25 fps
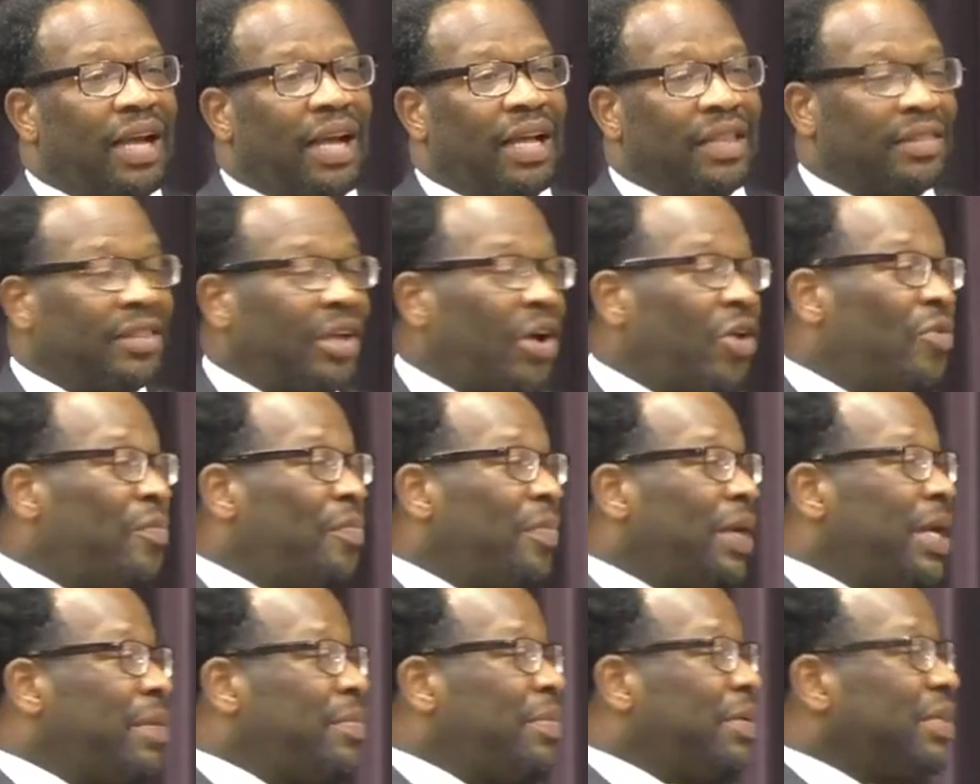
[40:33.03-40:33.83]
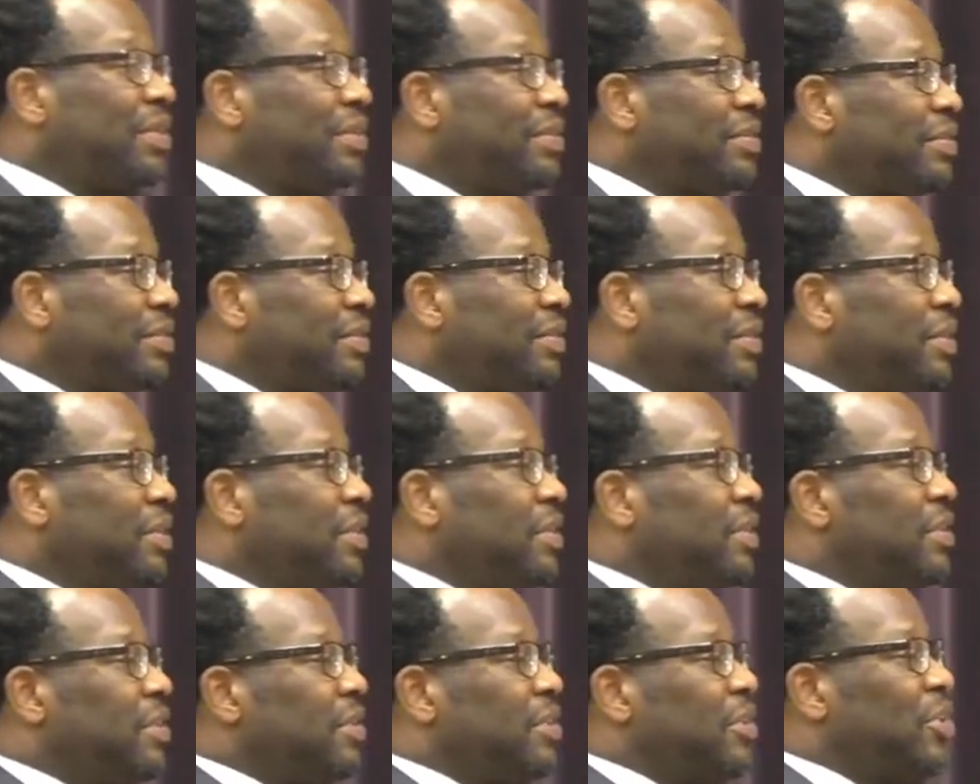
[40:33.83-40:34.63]
I thought maybe,
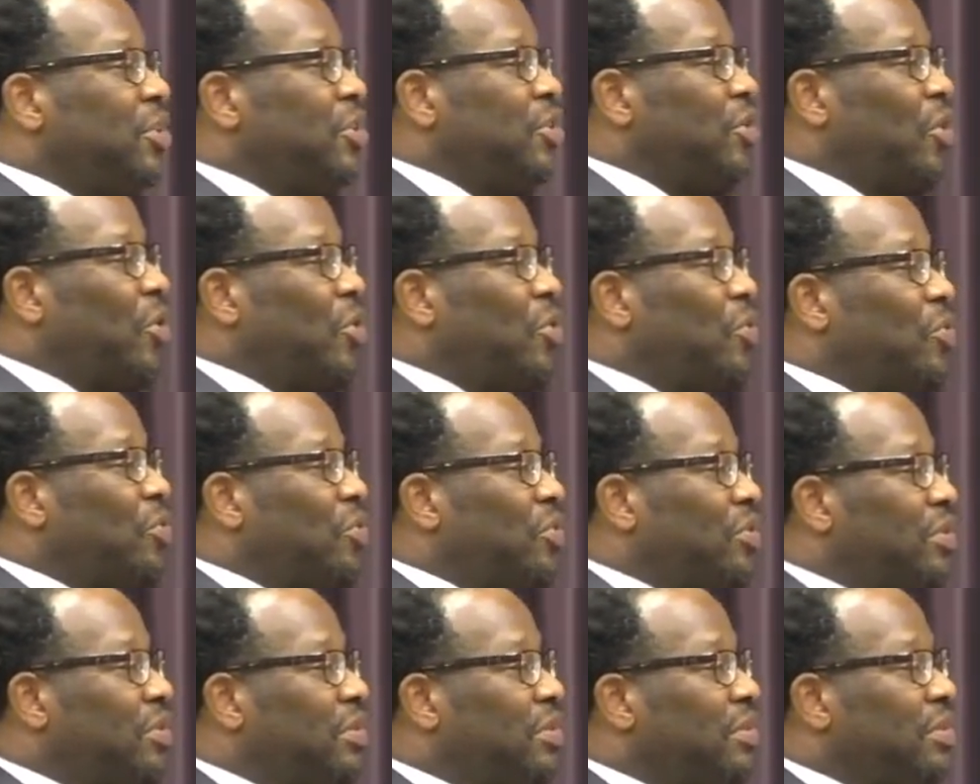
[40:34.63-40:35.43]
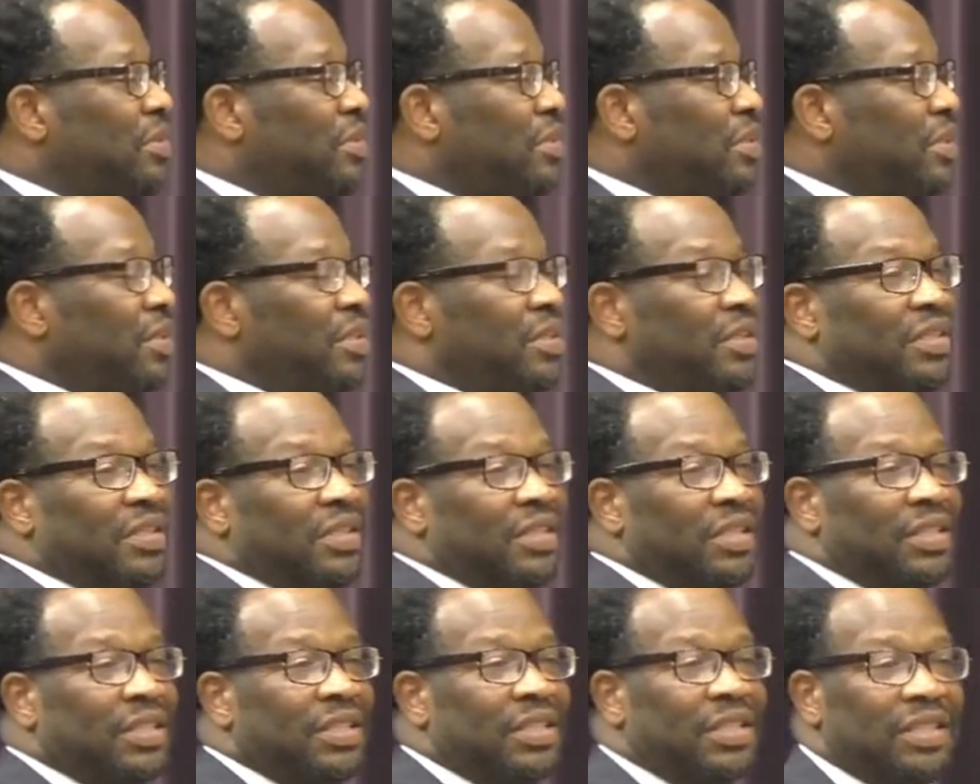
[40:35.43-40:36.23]
you know,
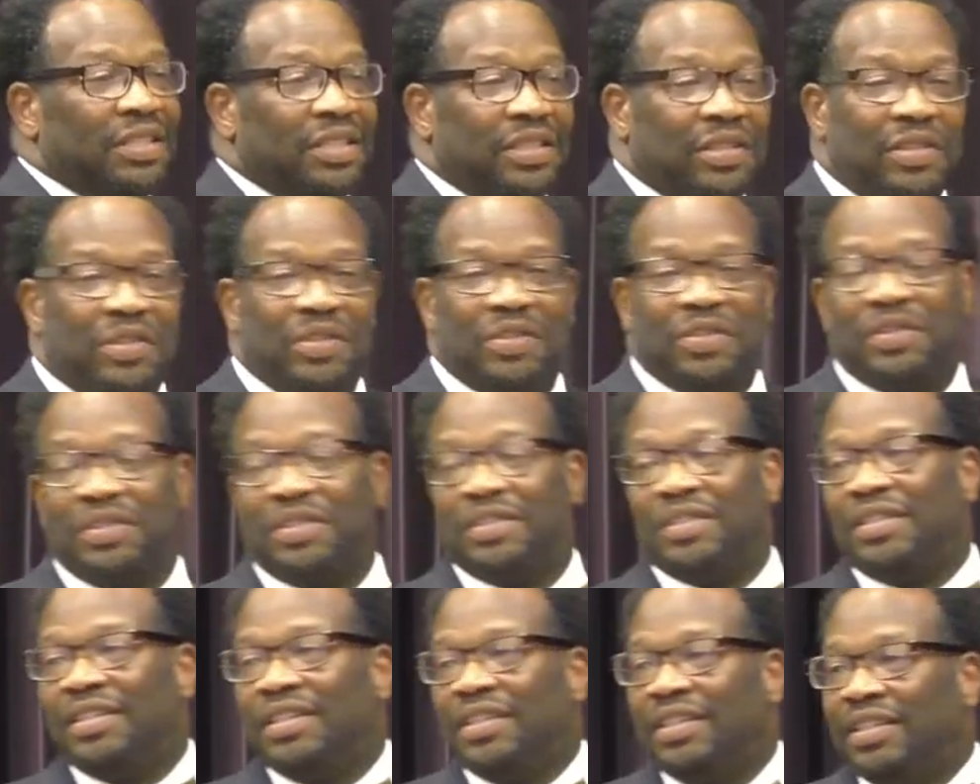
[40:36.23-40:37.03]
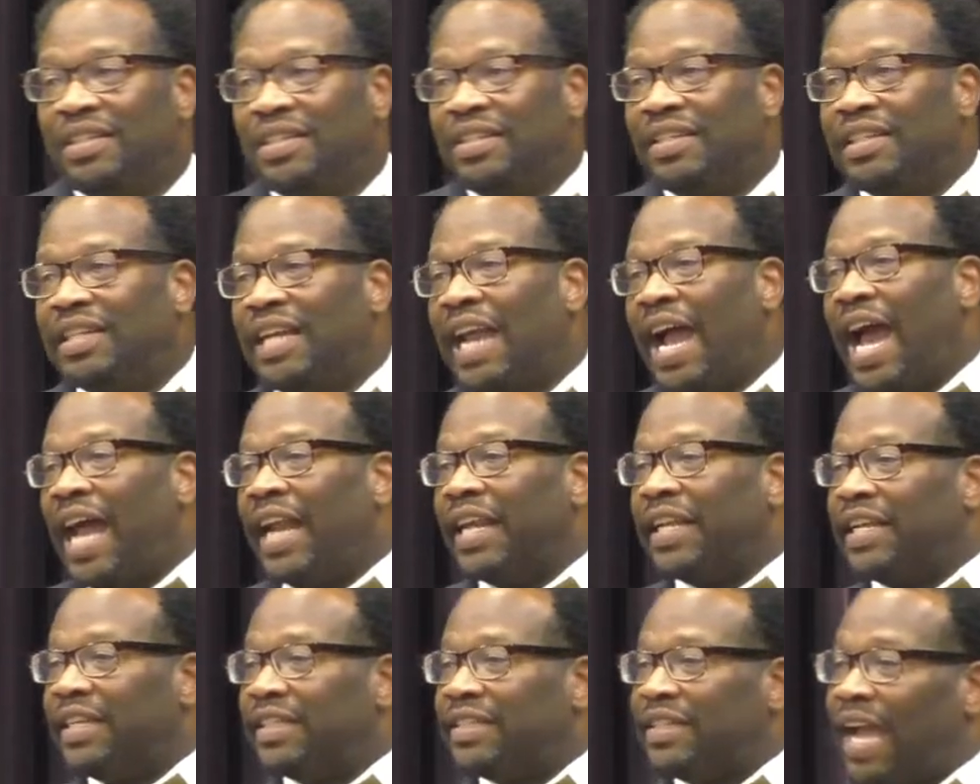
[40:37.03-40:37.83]
uh,
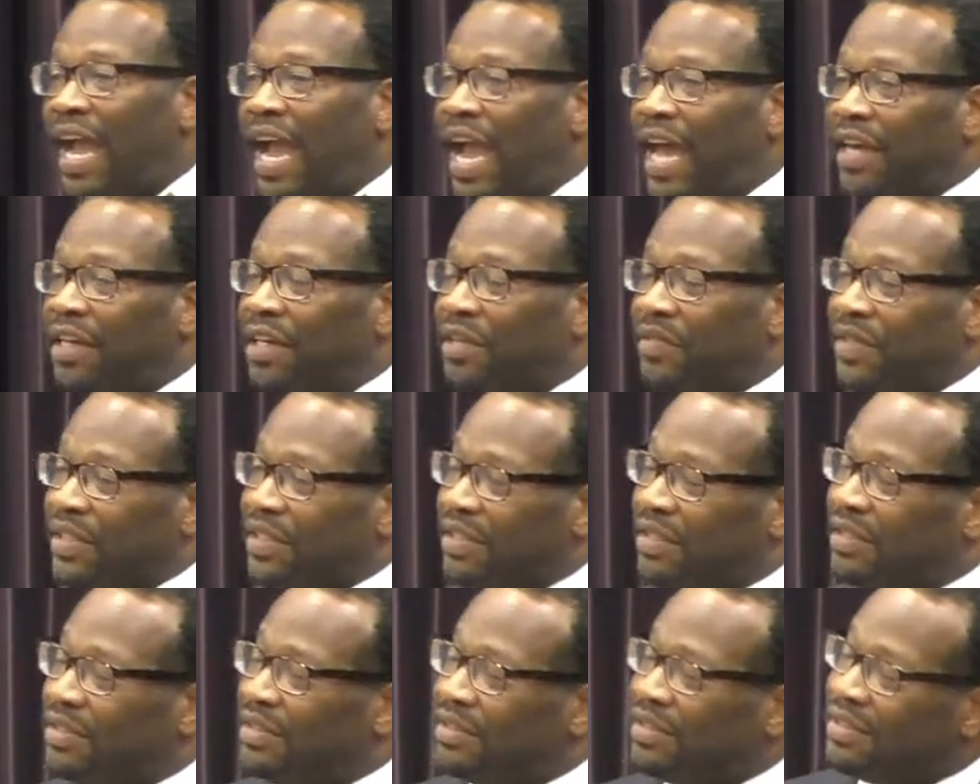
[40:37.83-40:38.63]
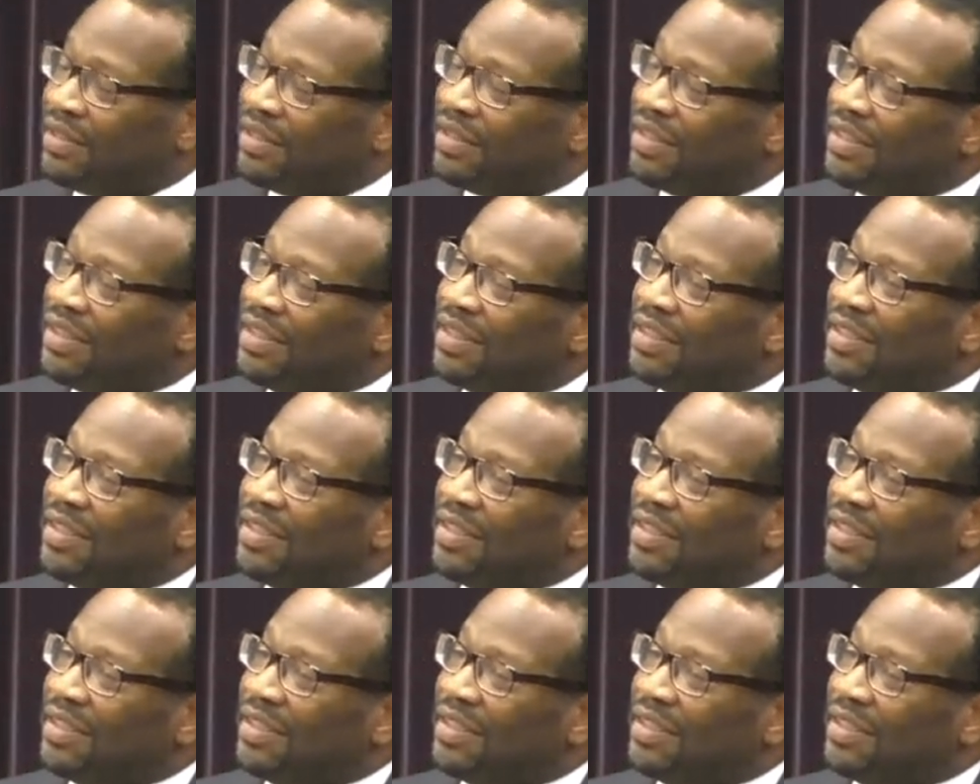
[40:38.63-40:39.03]
God would get tired of it.